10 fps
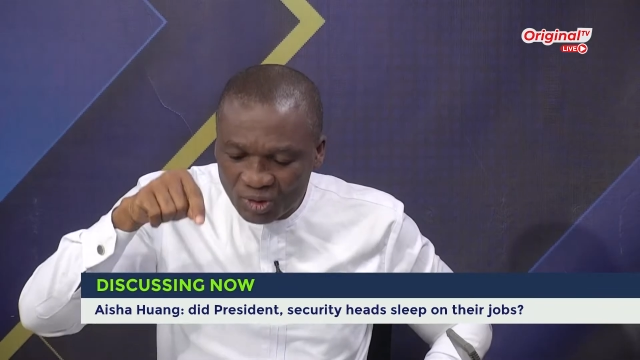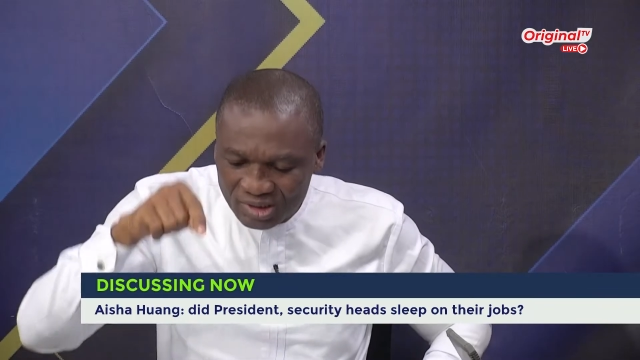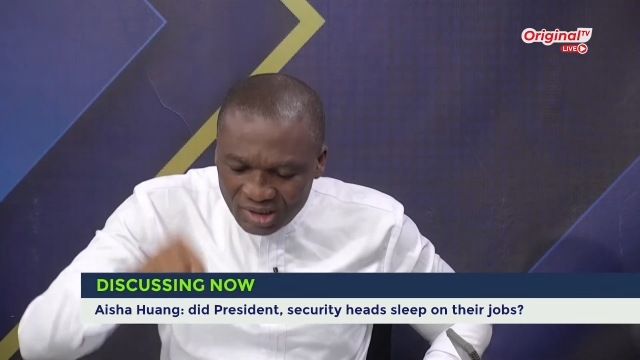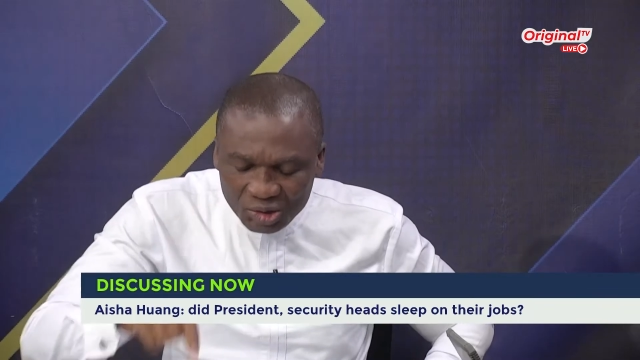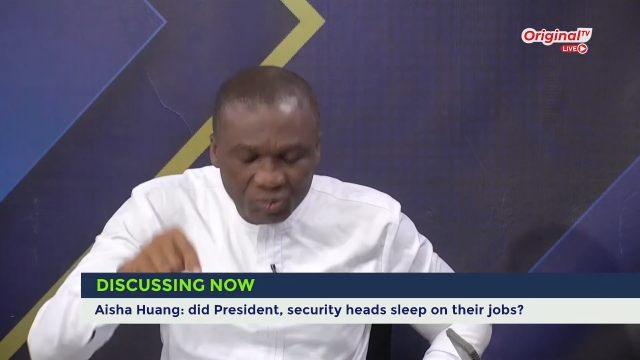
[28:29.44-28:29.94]

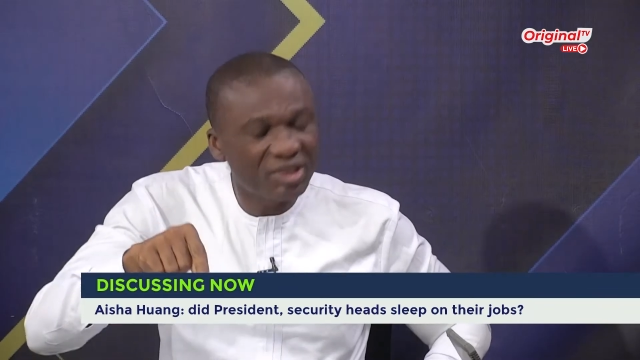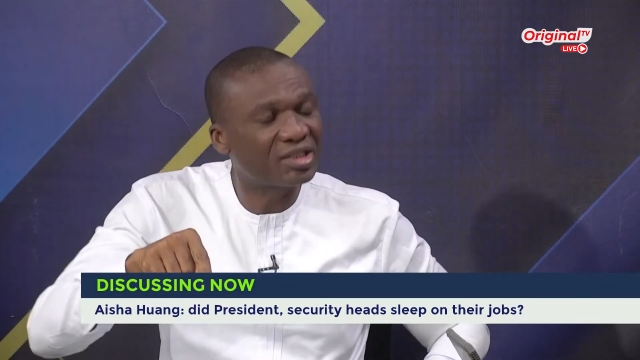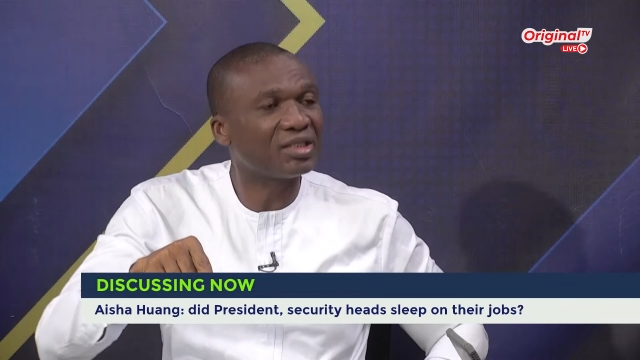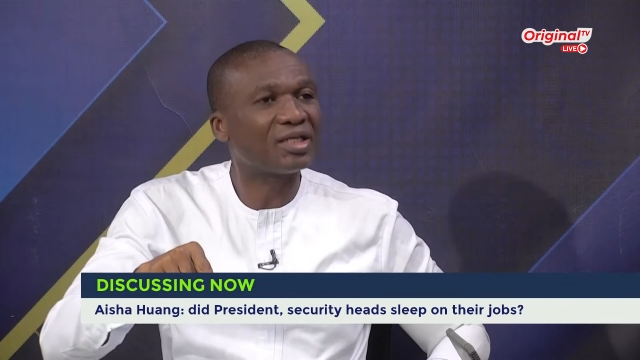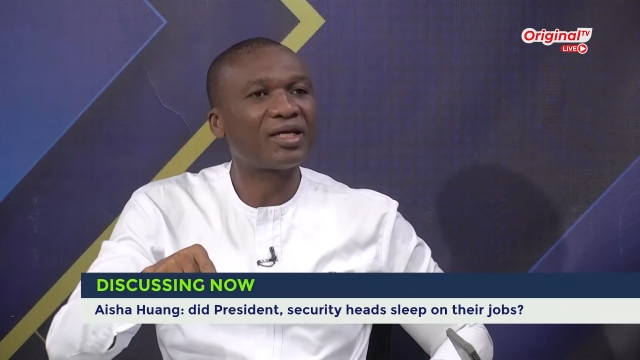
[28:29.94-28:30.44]
this
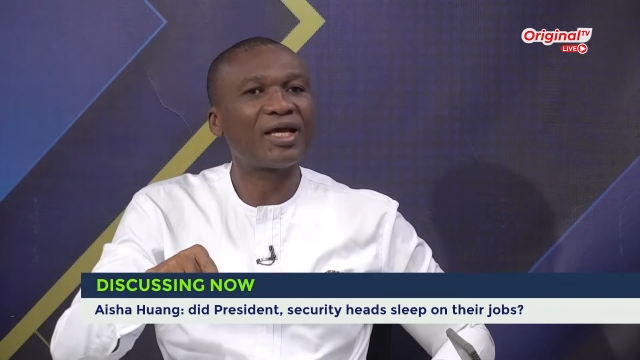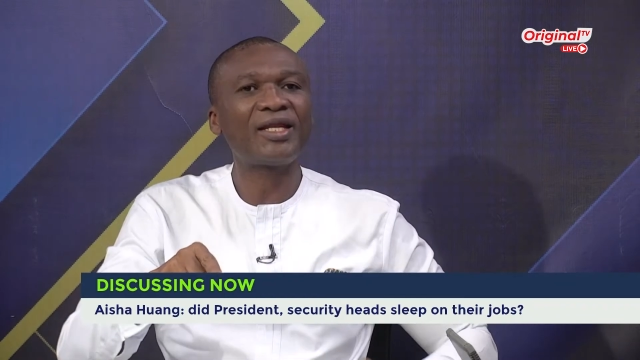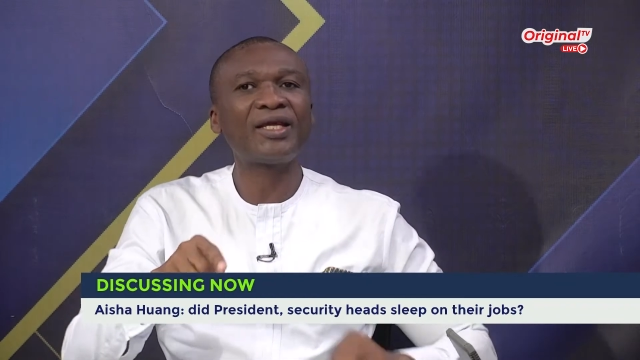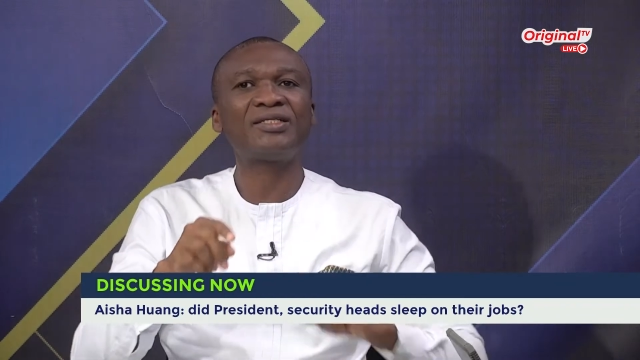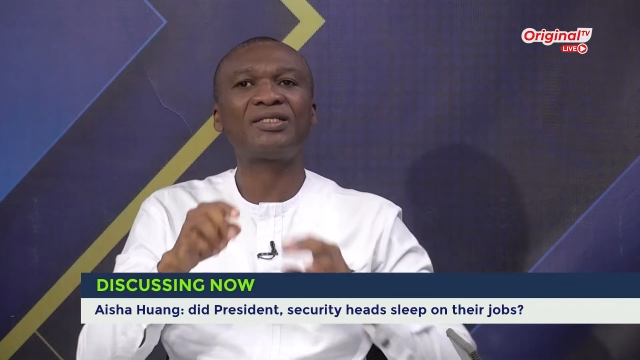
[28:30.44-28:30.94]
reason,
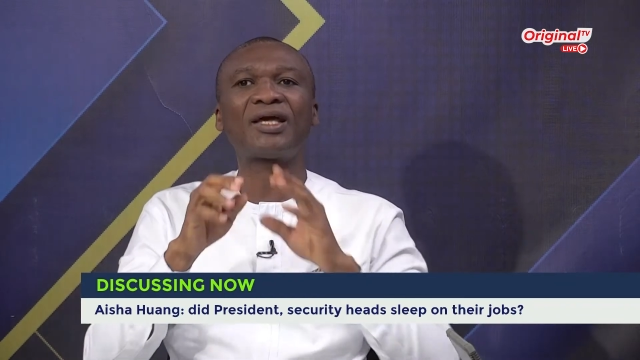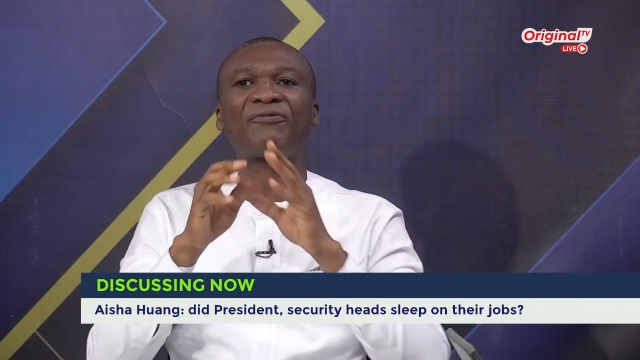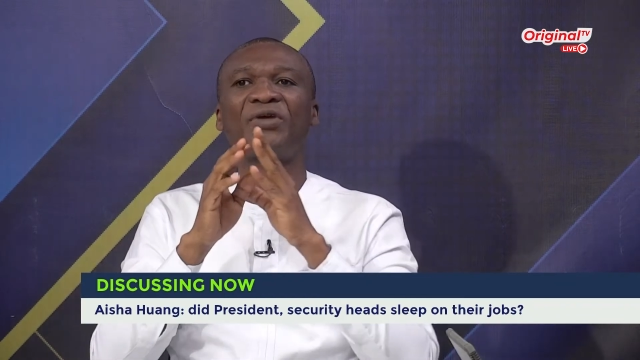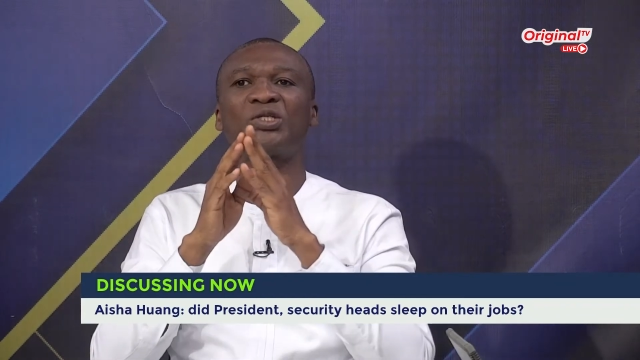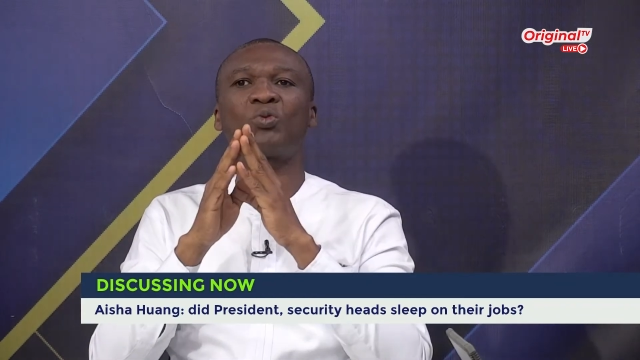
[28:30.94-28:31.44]
and the
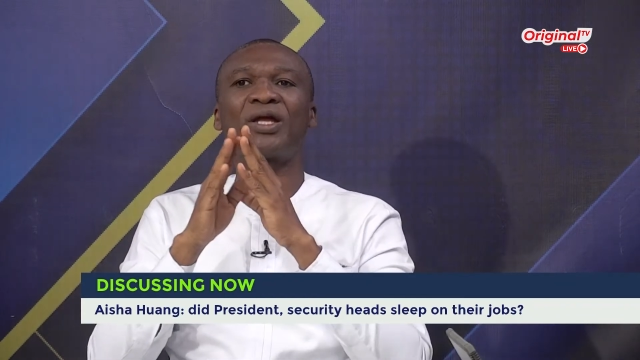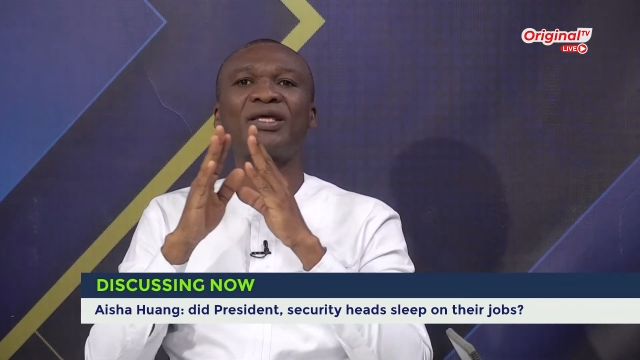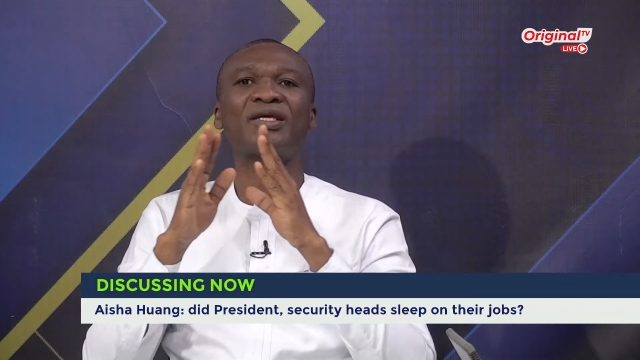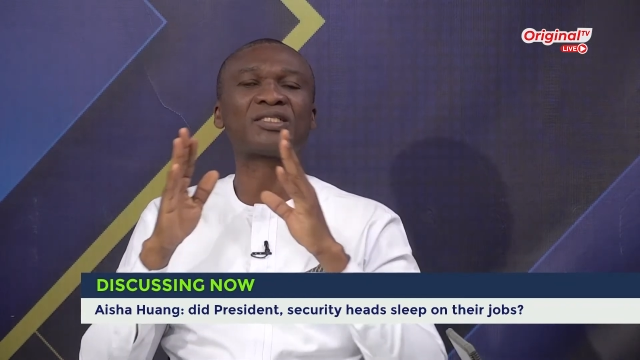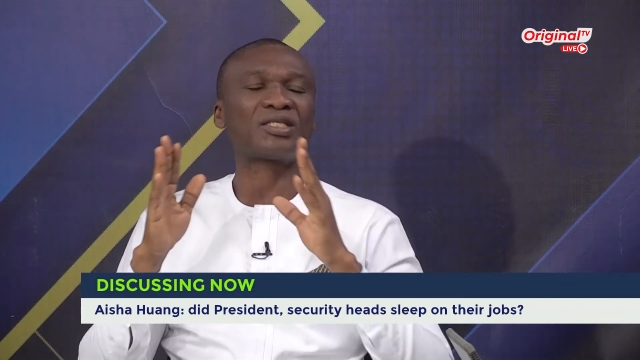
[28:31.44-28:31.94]
first one
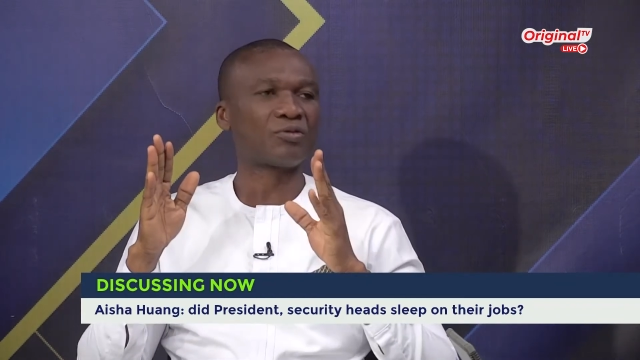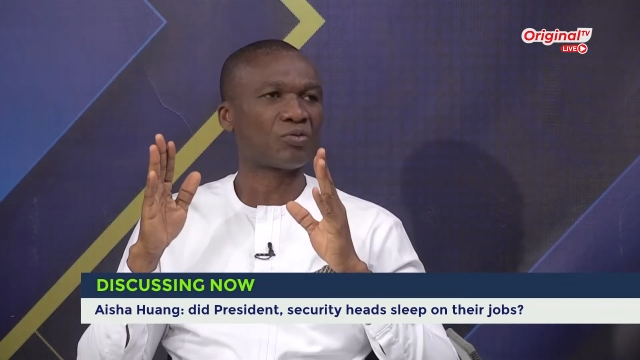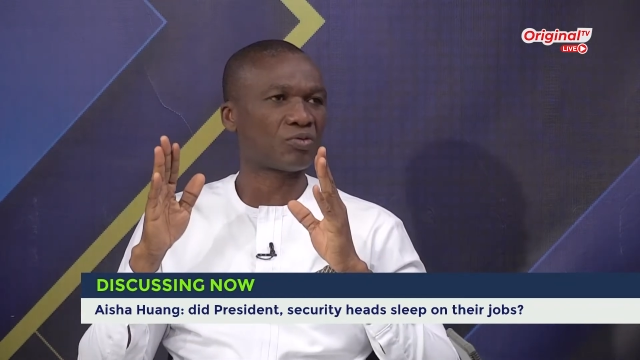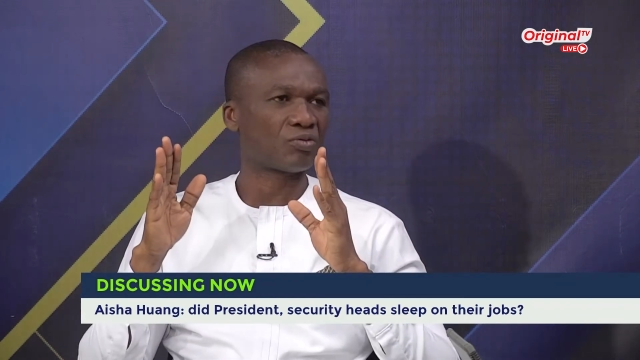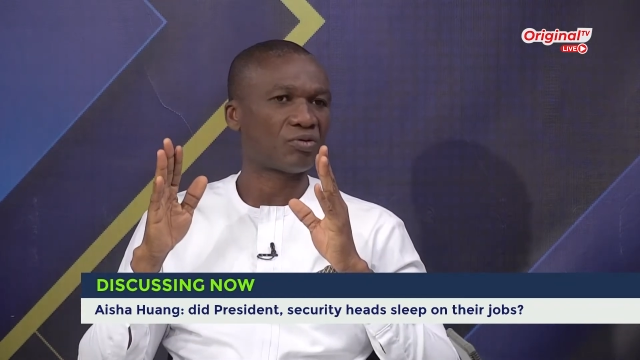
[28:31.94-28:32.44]
I chain
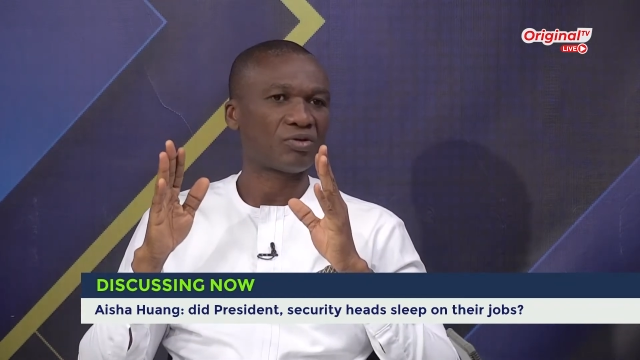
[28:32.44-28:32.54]
no.